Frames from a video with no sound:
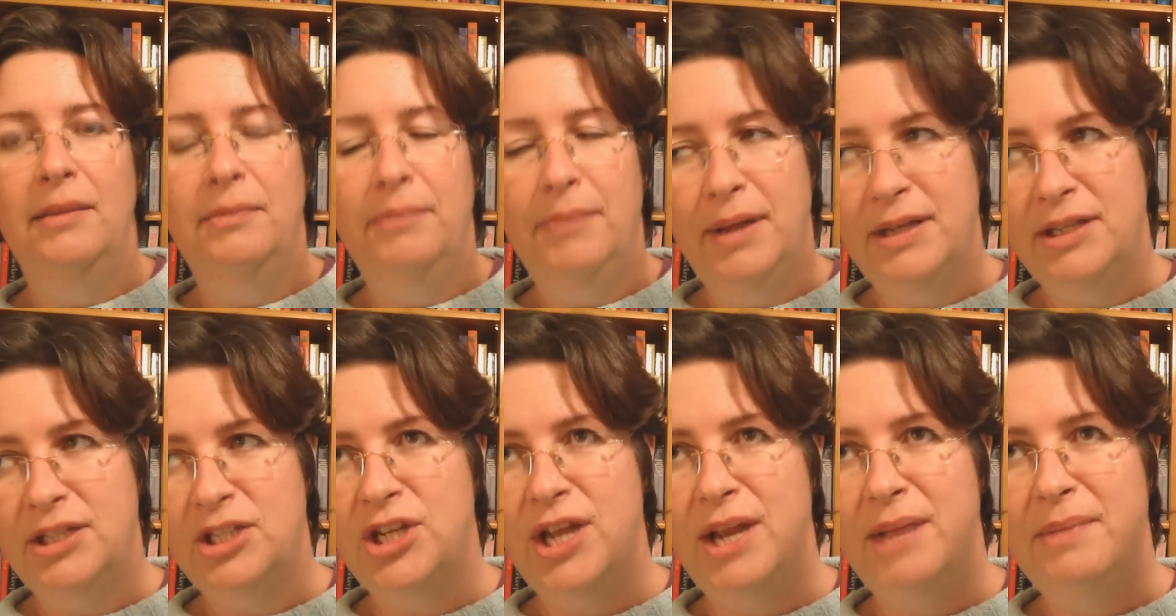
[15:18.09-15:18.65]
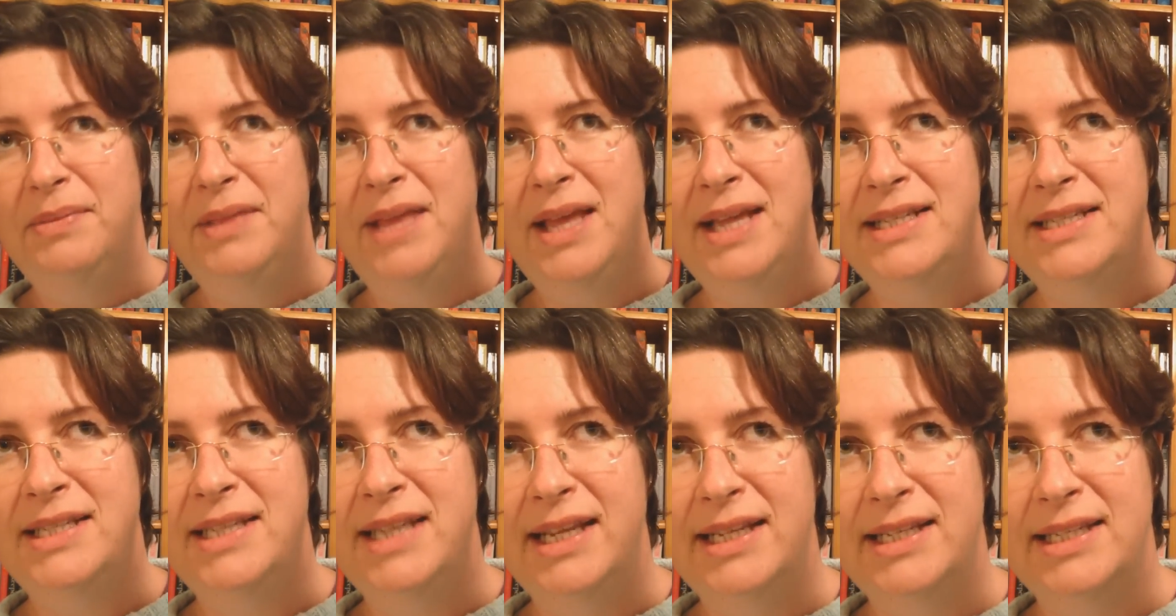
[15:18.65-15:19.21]
but shame
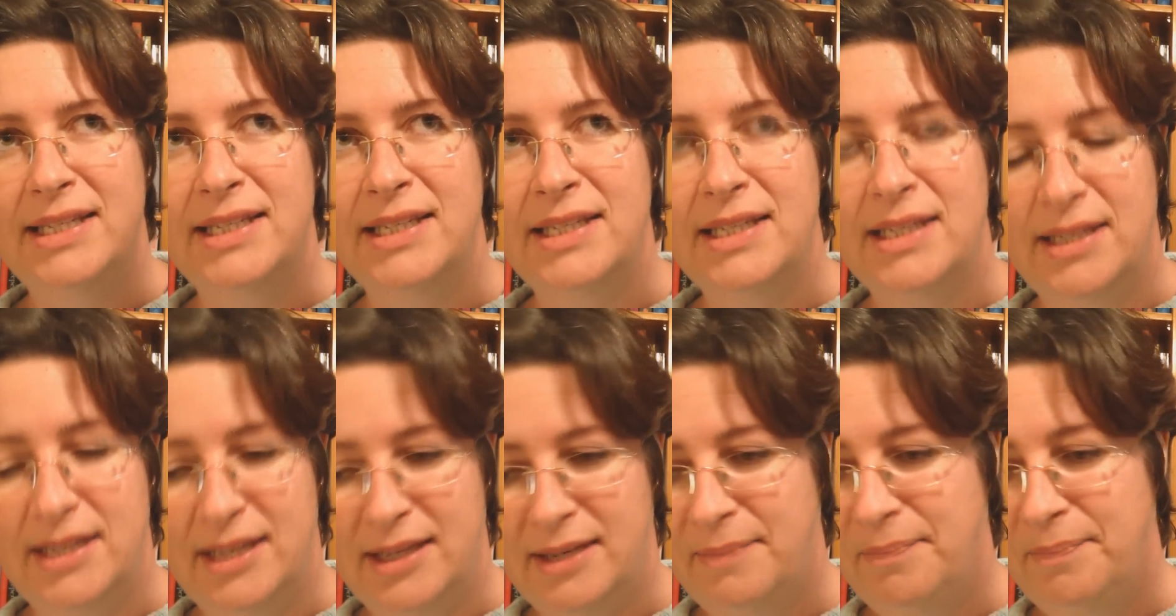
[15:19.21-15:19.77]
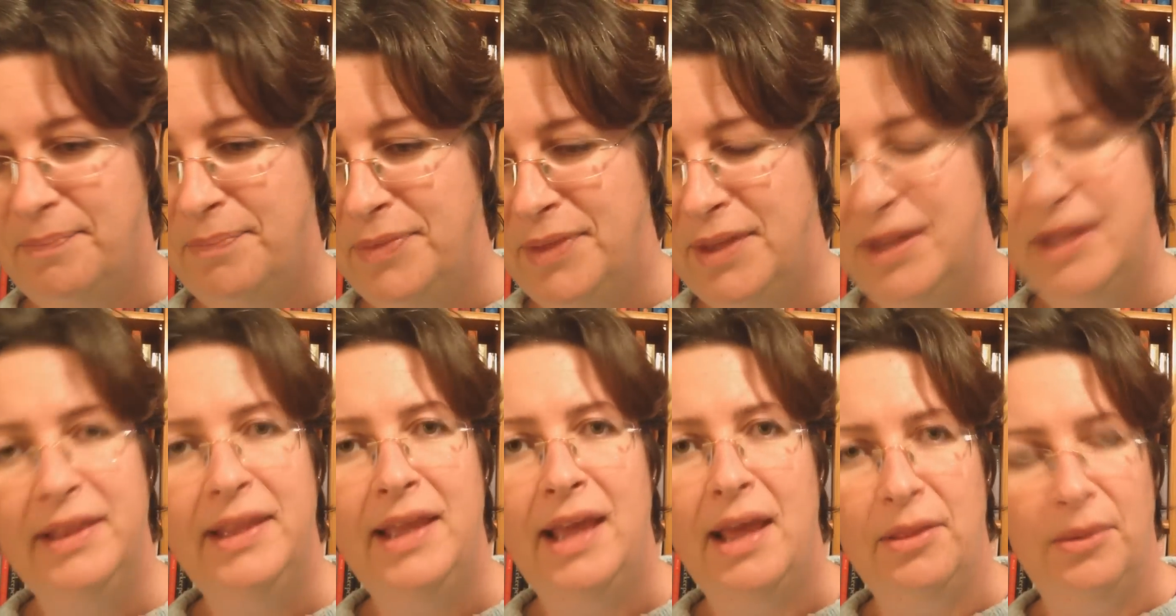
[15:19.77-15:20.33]
that's sexist
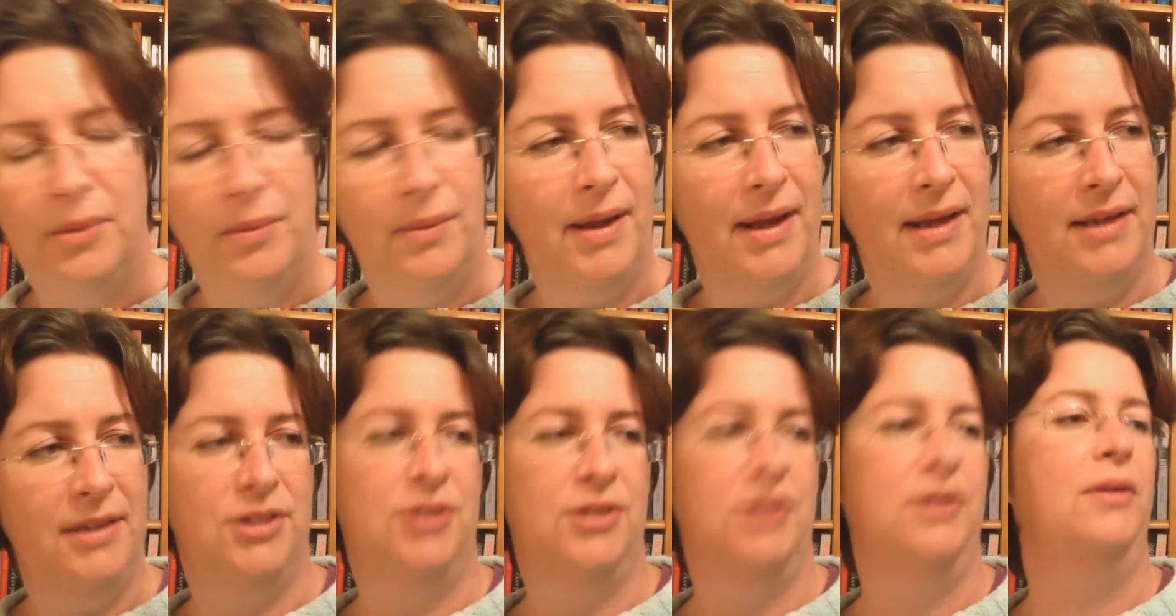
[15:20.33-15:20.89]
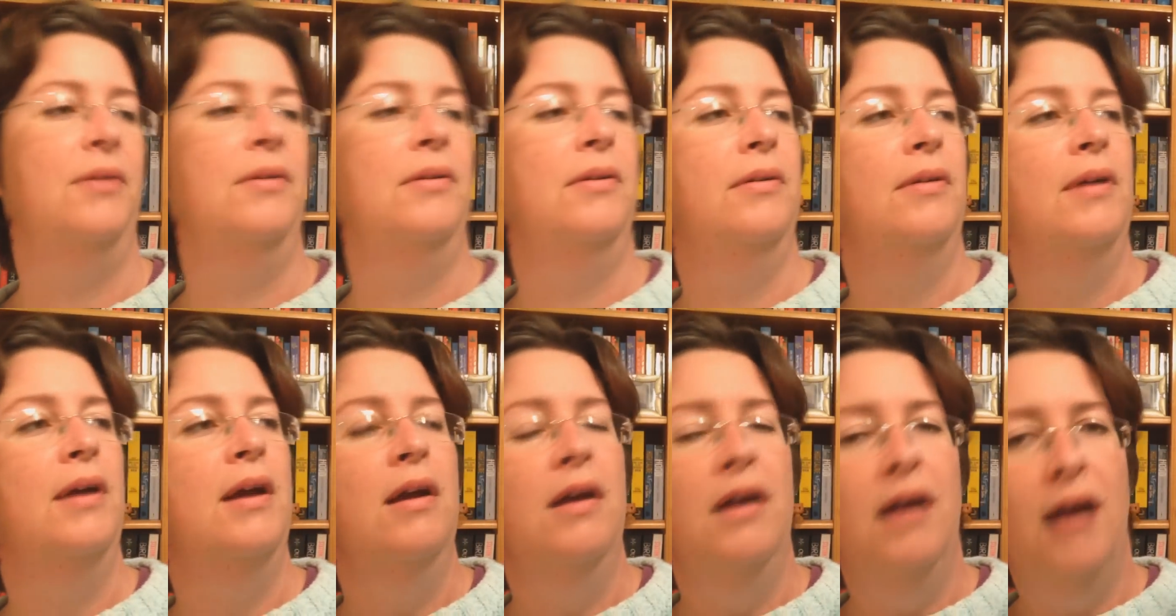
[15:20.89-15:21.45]
in the other way,
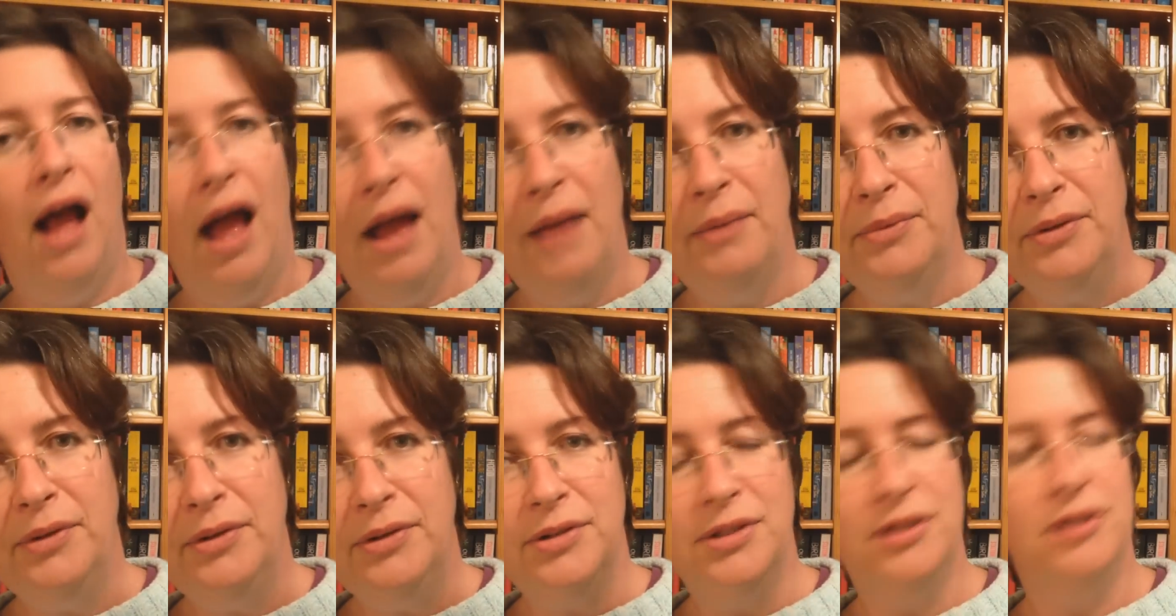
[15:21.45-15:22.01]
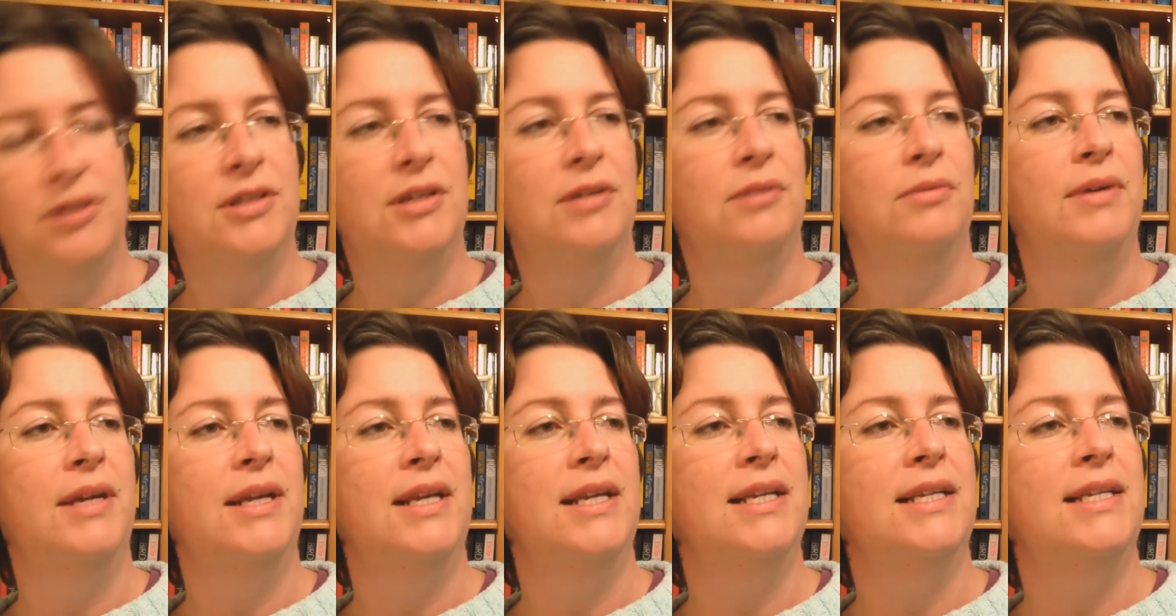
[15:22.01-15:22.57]
so I will still
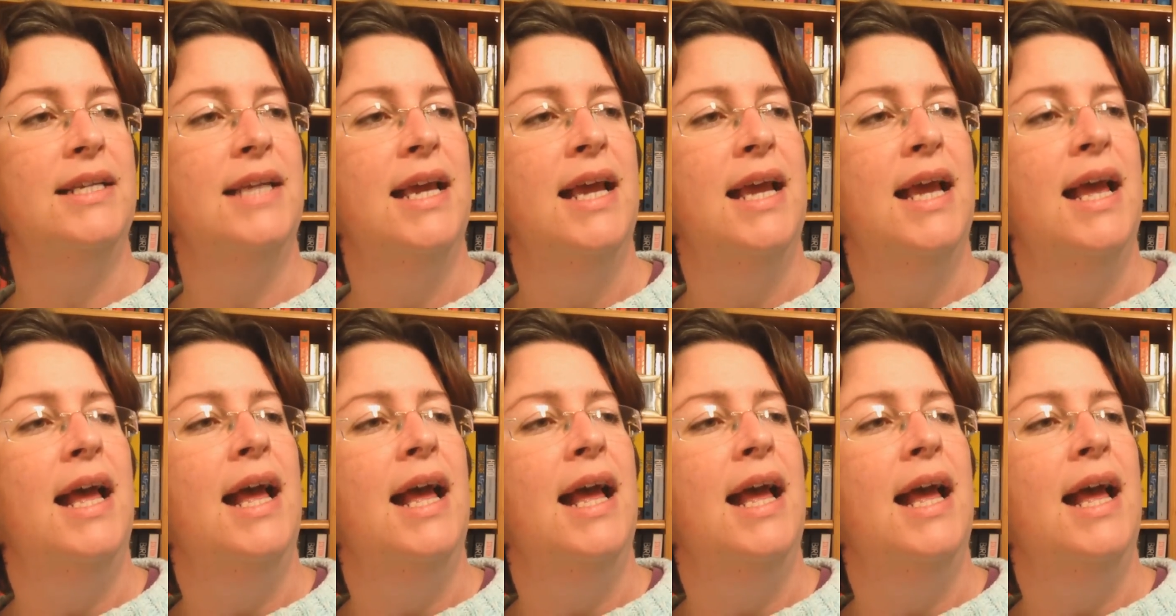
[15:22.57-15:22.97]
read it.